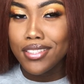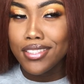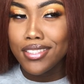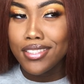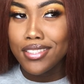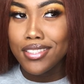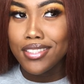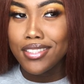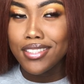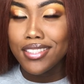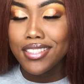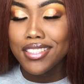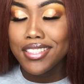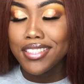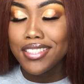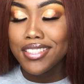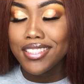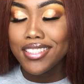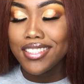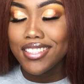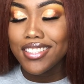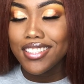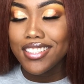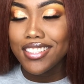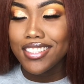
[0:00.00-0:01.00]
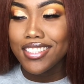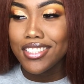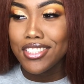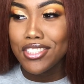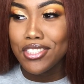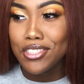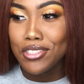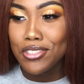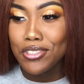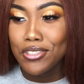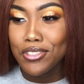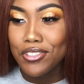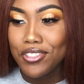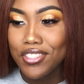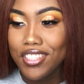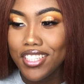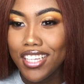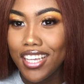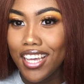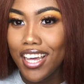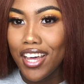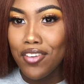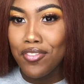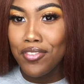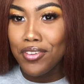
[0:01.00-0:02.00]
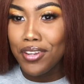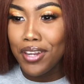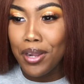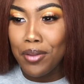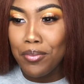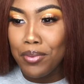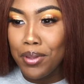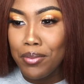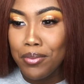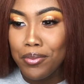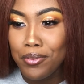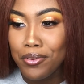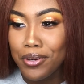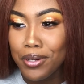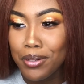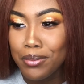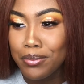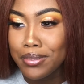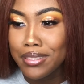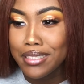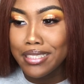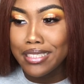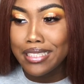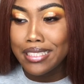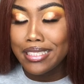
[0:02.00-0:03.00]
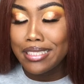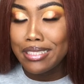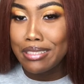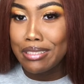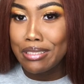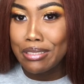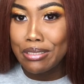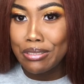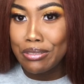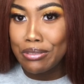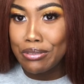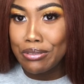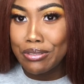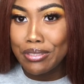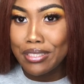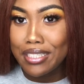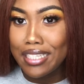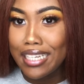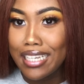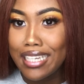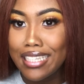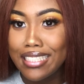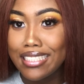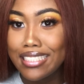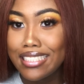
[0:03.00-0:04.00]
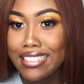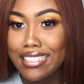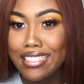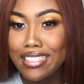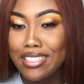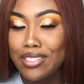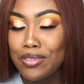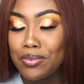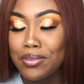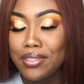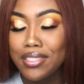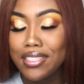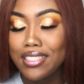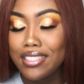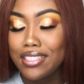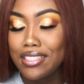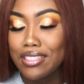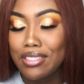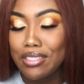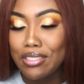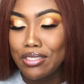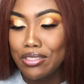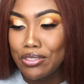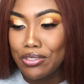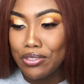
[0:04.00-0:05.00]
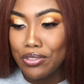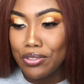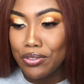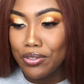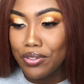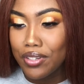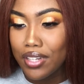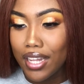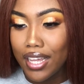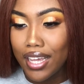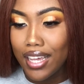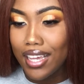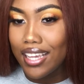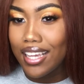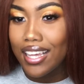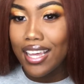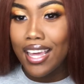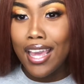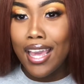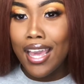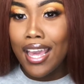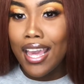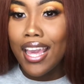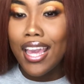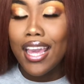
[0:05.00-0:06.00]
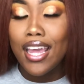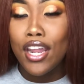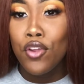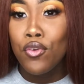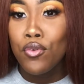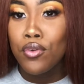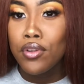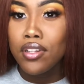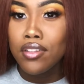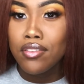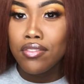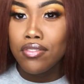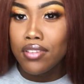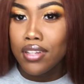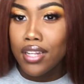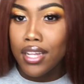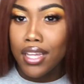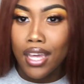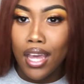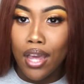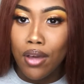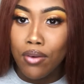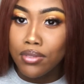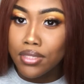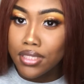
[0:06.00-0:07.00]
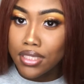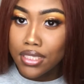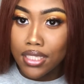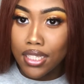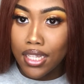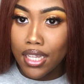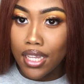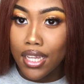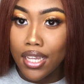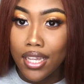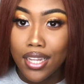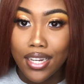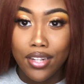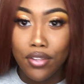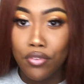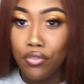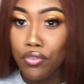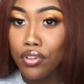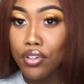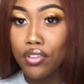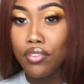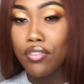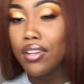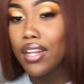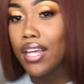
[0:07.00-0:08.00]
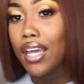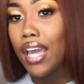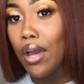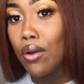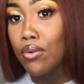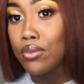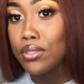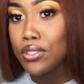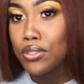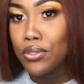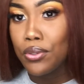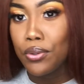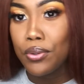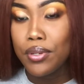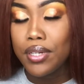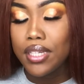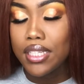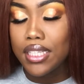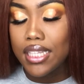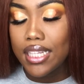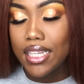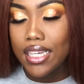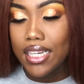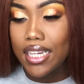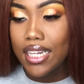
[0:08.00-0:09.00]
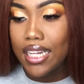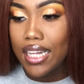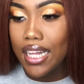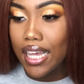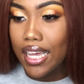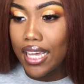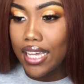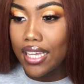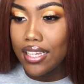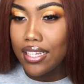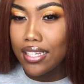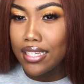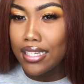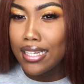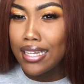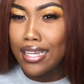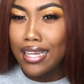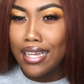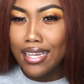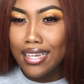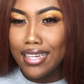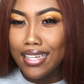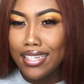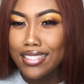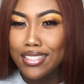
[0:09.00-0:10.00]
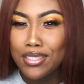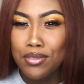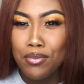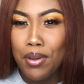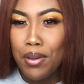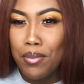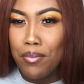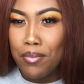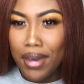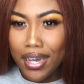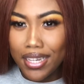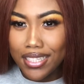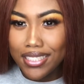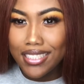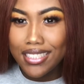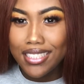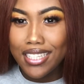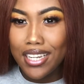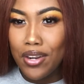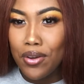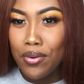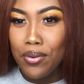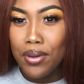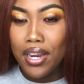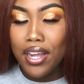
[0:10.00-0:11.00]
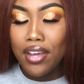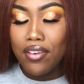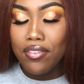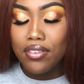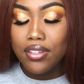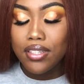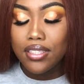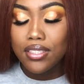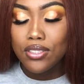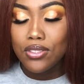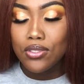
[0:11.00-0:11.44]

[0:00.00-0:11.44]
This is a joke. Yeah, I filled out paperwork, but this is a joke. Yeah, I did this, but this is a joke. Like it didn't really feel like I was there. It didn't really feel like I was going there, like because of my mindset or whatever.